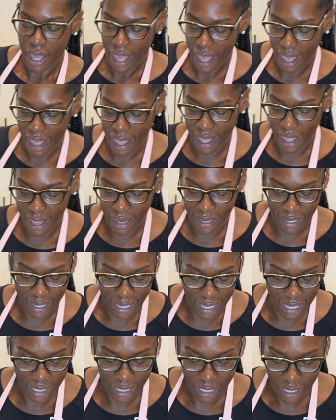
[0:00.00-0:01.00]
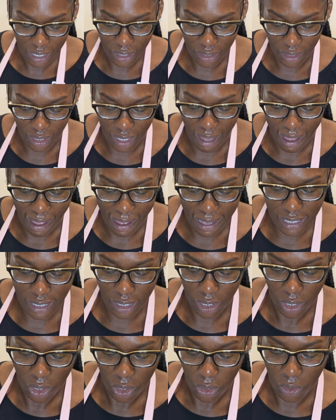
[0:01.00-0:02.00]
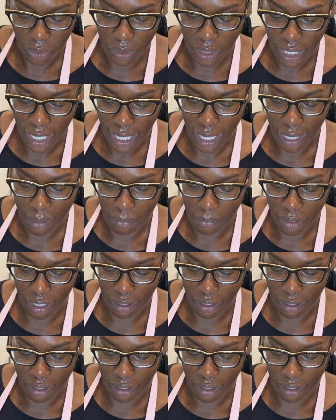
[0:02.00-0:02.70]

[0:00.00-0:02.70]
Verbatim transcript: and he literally has a whole name